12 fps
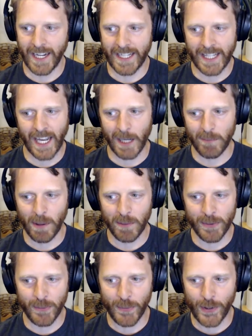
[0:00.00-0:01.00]
yeah, I
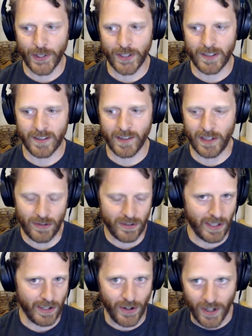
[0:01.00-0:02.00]
probably would
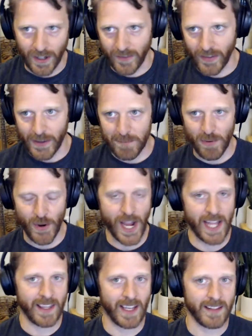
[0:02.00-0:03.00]
consider the
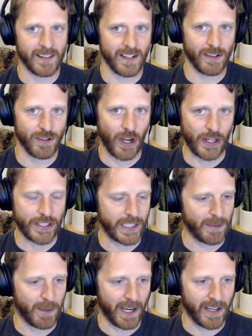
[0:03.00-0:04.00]
brand that they're talking
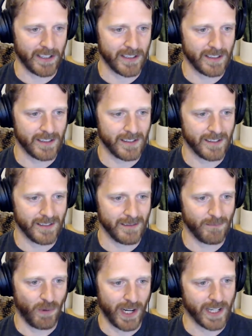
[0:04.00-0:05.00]
about
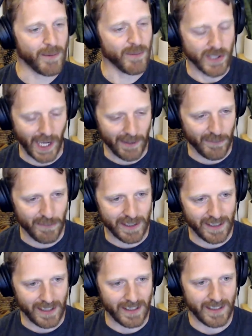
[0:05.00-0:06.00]
when it comes time for me
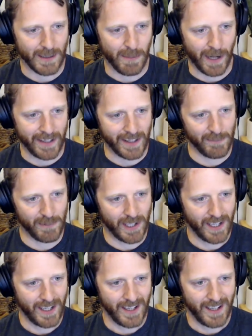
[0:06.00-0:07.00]
to to buy them.
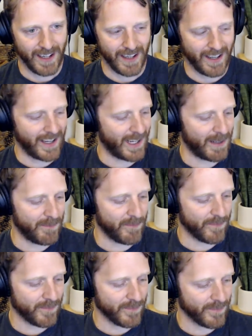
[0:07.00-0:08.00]

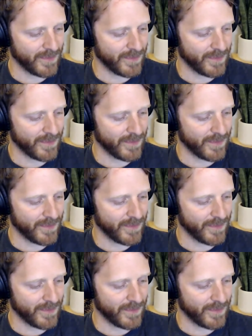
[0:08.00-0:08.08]
Um,